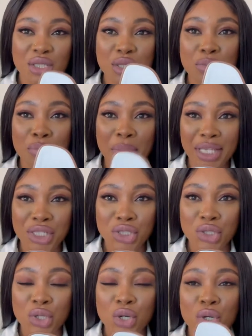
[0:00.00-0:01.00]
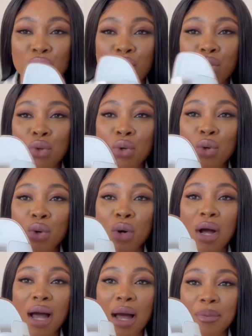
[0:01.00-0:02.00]
to make sure you go
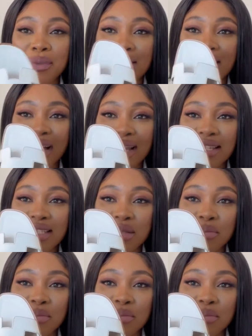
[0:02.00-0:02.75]
upsize,